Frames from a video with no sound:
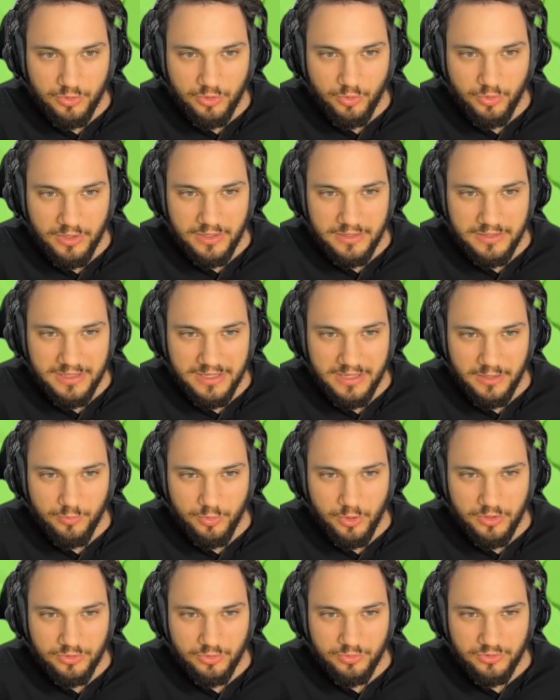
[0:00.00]
look, and I'm
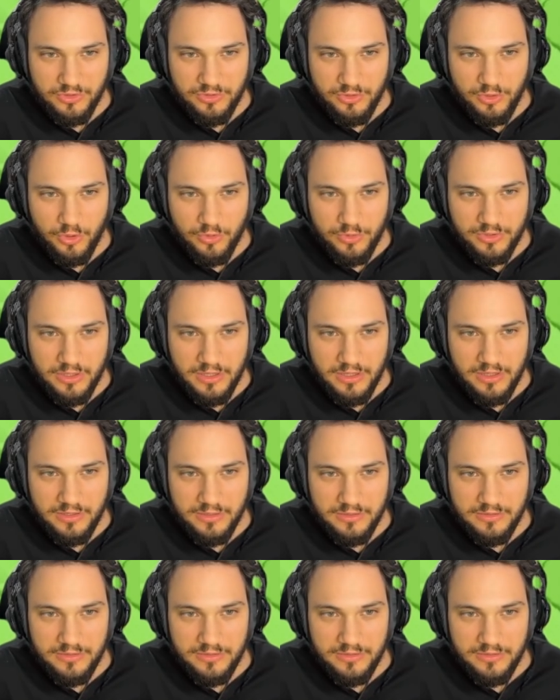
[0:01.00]
going to throw the